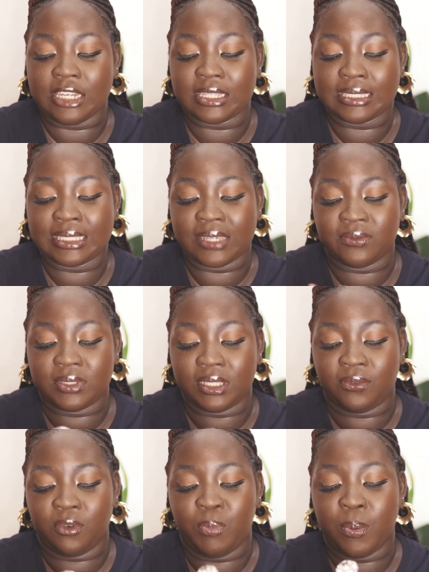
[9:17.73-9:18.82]
just saved
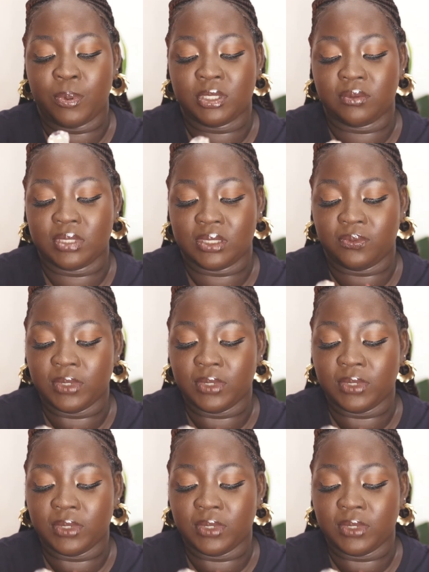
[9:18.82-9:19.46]
it for the purpose of this